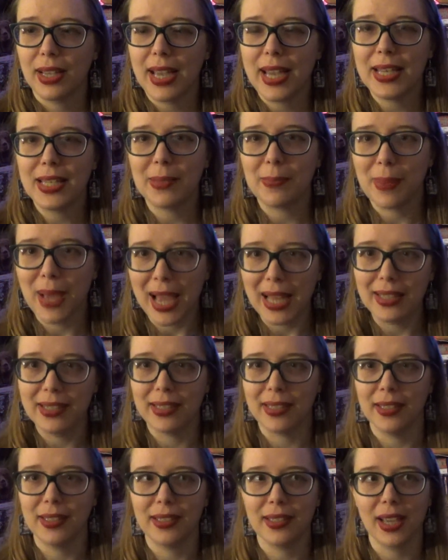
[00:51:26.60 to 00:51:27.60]

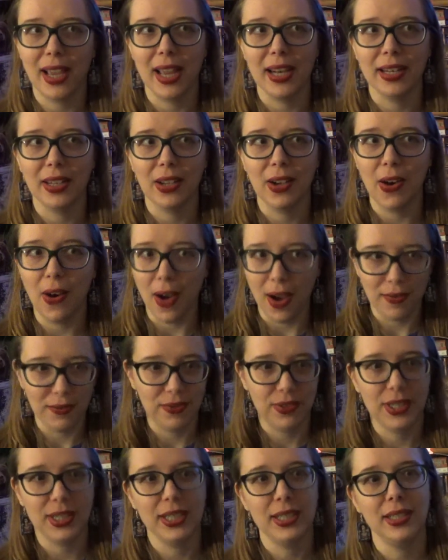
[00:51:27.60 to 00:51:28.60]
independent and
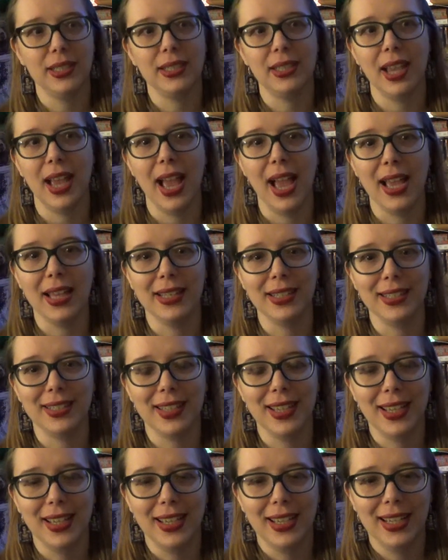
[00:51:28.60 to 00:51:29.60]
confident and
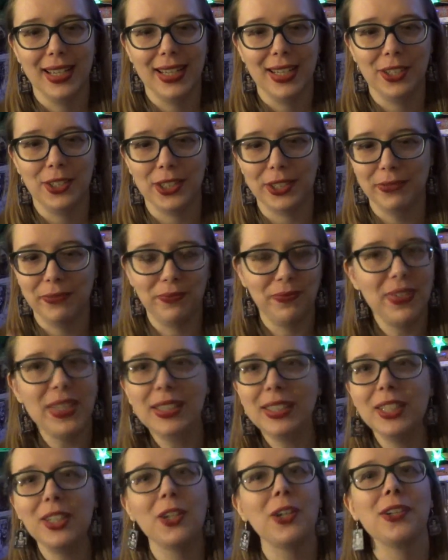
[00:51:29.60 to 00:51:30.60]
just
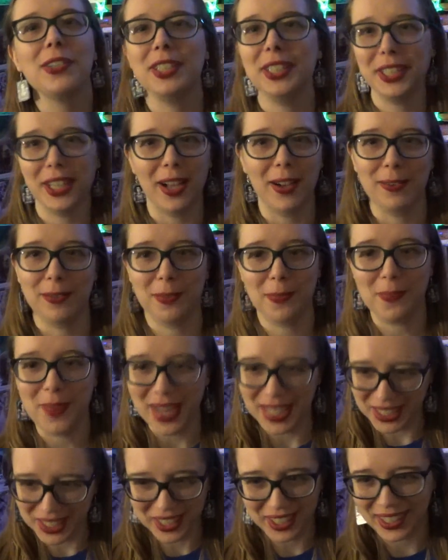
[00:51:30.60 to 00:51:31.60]
feeling herself,
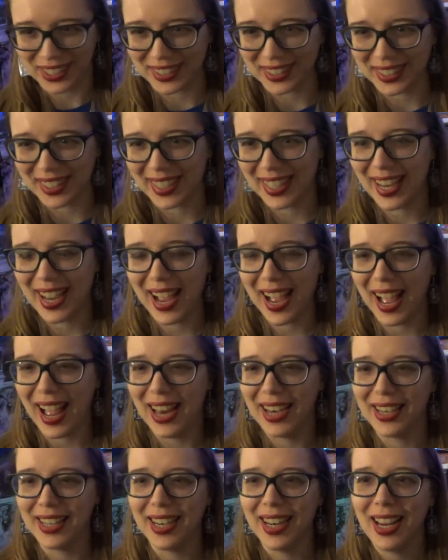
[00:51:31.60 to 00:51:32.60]
basically.
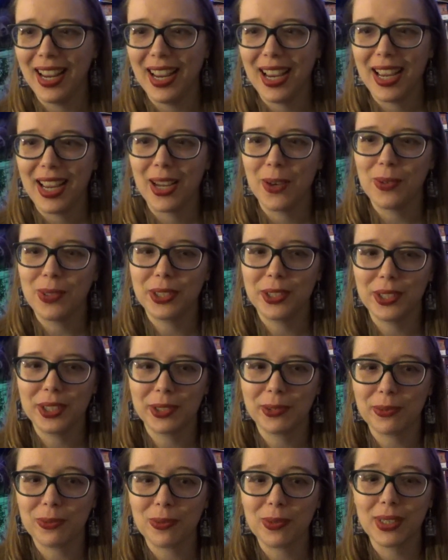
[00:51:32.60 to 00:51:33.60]
And it was
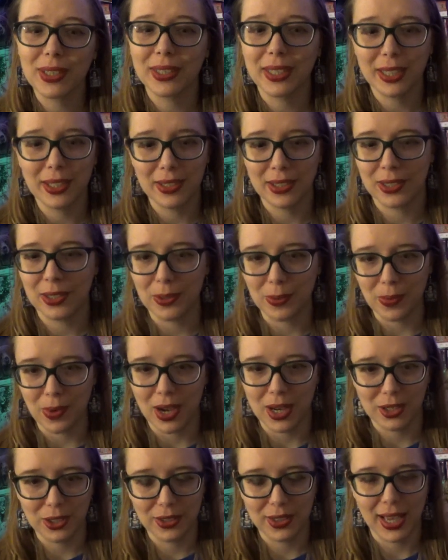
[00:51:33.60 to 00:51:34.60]
just really good to
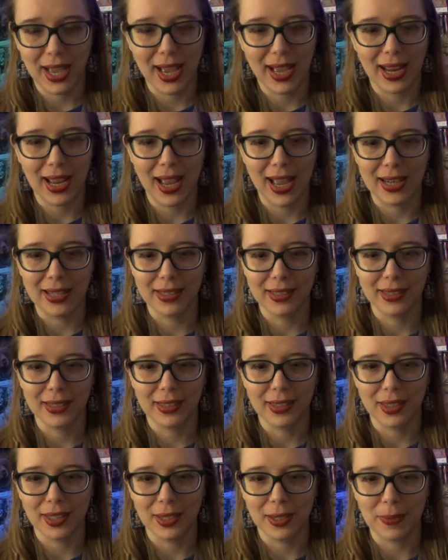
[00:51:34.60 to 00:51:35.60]
watch that. And
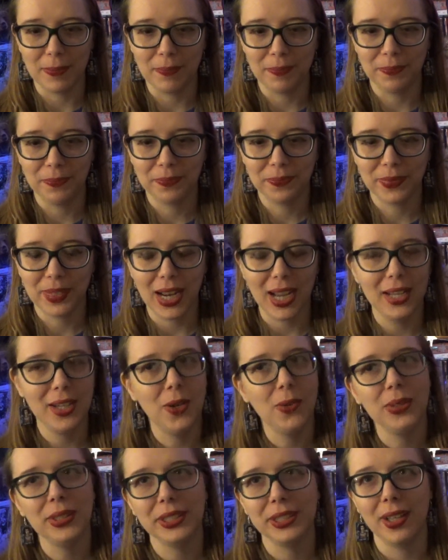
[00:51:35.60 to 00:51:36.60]
I
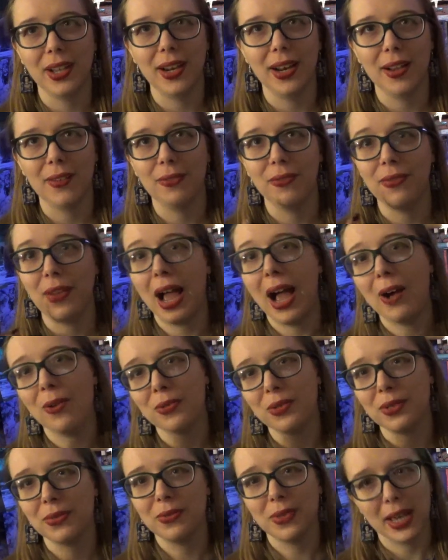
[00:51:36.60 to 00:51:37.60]
know it's not a
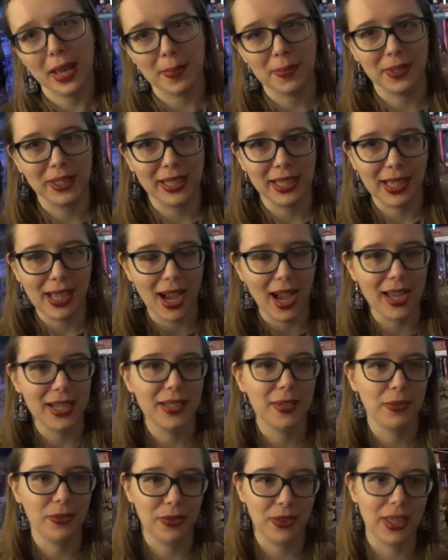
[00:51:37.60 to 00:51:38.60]
found family
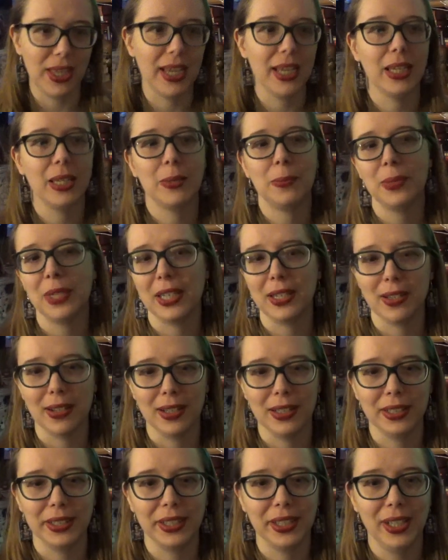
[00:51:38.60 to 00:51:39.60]
kind of thing
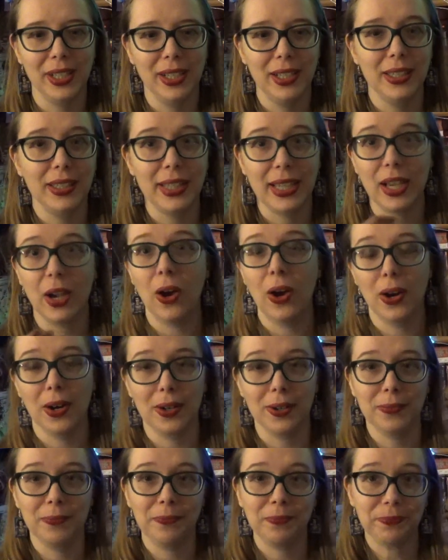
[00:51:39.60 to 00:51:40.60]
because they
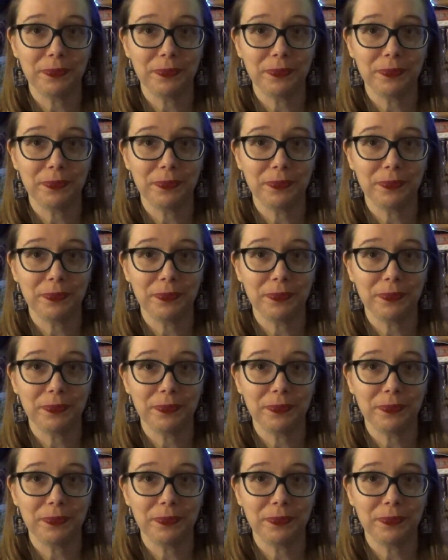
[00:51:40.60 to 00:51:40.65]
are